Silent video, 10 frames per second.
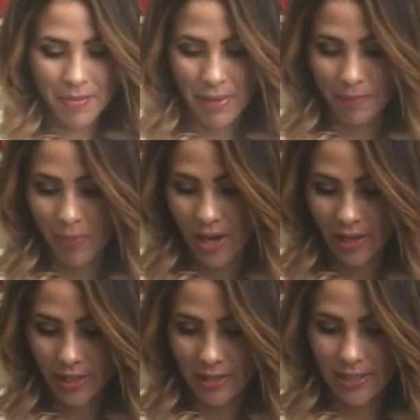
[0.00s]
my
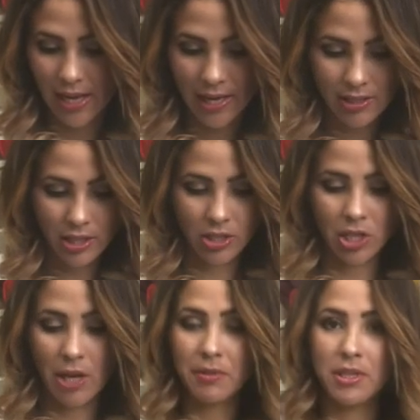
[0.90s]
pocket sides are
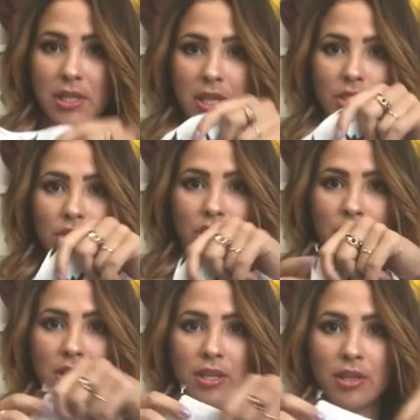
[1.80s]
top stitched
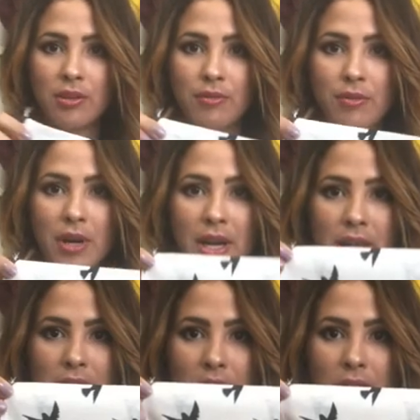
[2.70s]
right
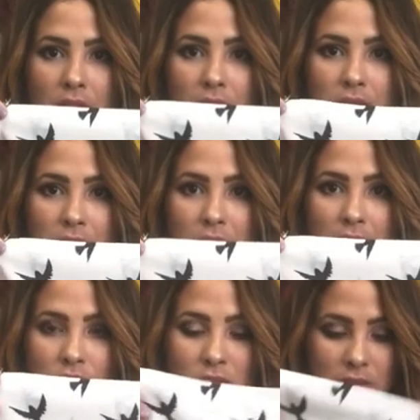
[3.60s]
here along the
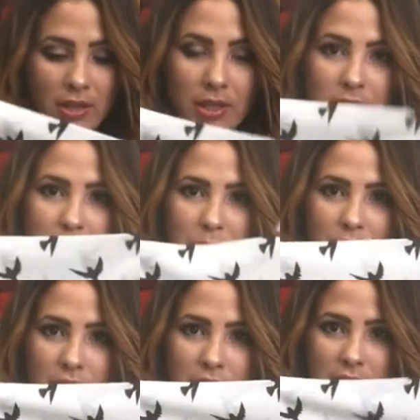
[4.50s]
edges. Look at these
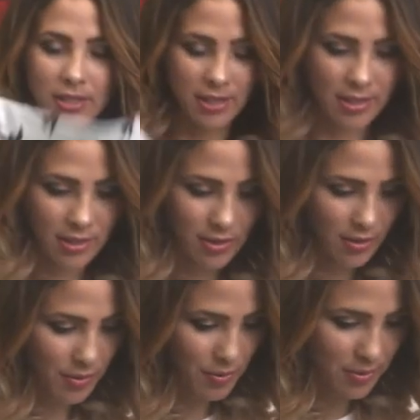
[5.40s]
birds. This is so
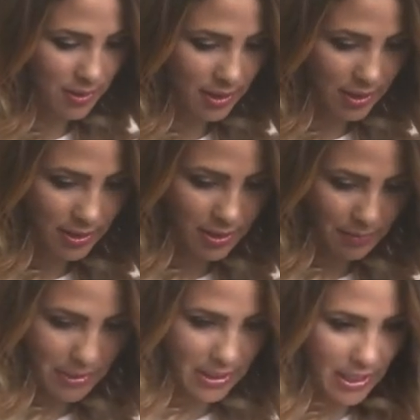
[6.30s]
cool, isn't it?
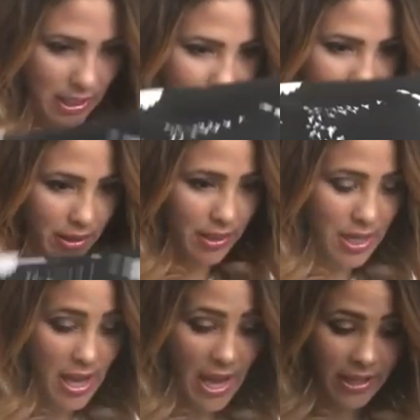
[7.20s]
I'm excited about it.
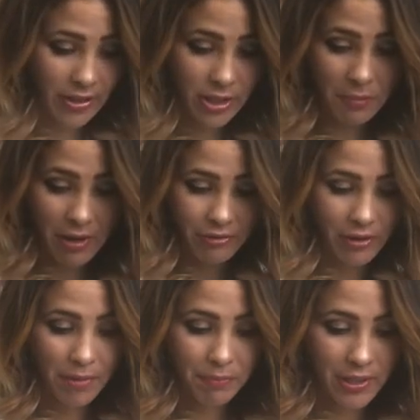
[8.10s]
And here's my
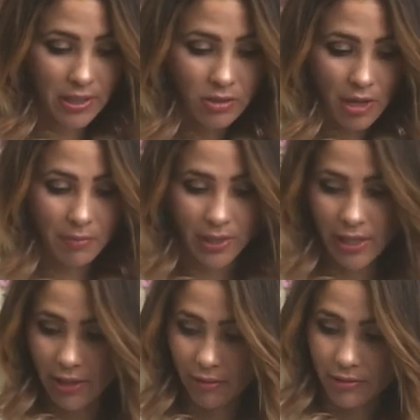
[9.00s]
front piece. So I'm
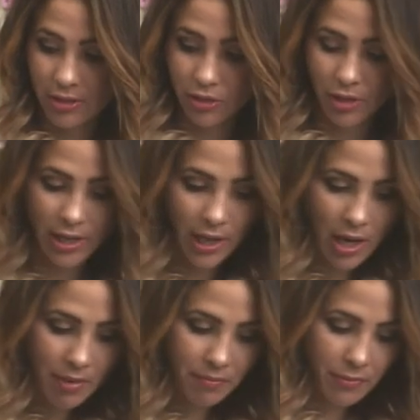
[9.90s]
laying it straight
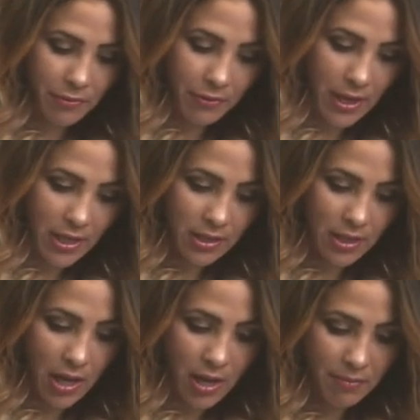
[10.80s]
up, face
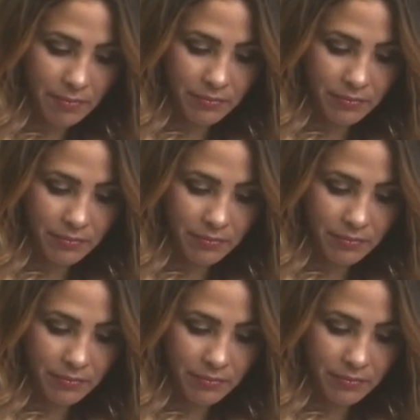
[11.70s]
up,